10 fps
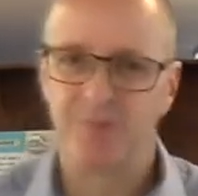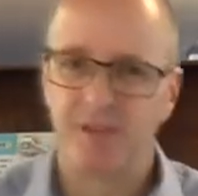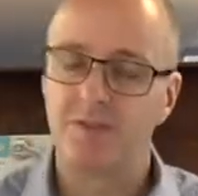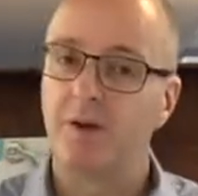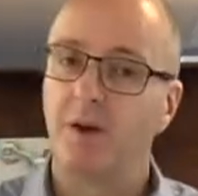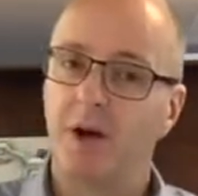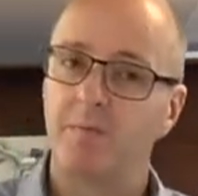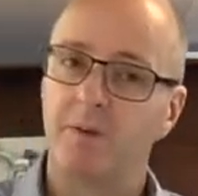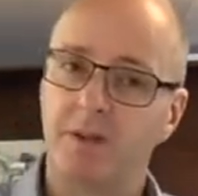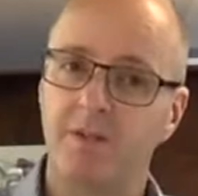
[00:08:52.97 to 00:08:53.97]
so I'm
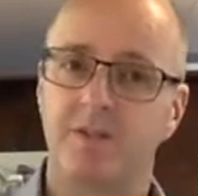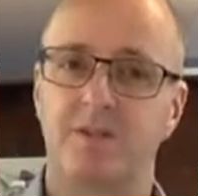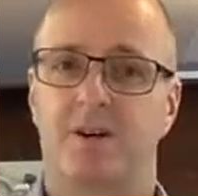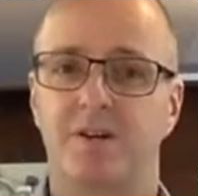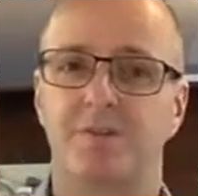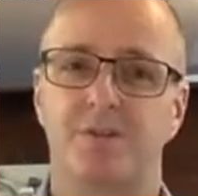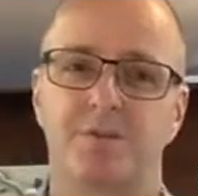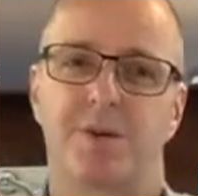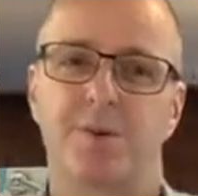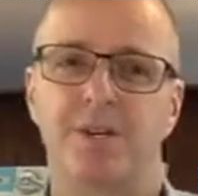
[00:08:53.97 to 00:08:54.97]
going to ask you a
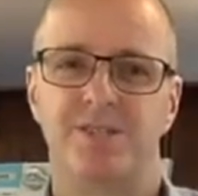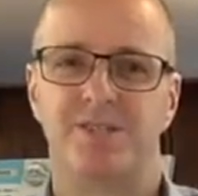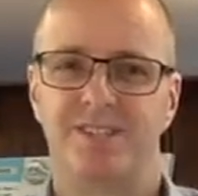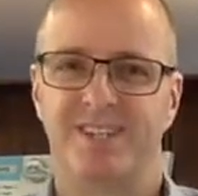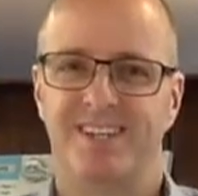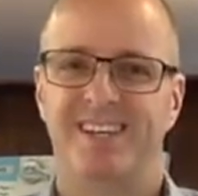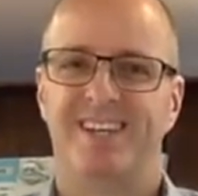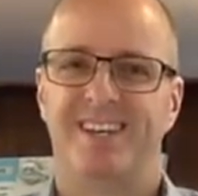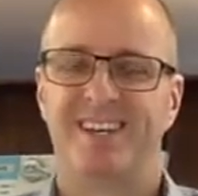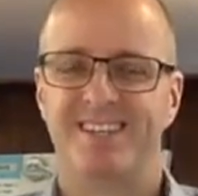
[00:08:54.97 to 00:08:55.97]
question
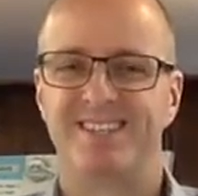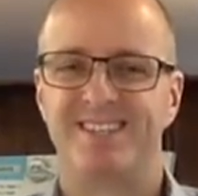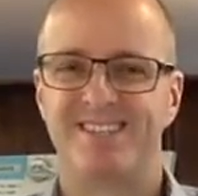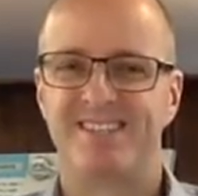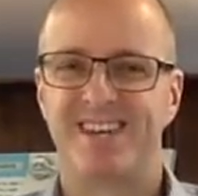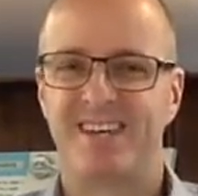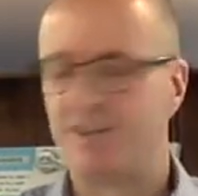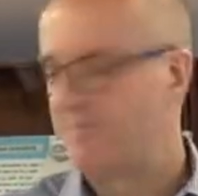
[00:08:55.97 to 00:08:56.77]
instead.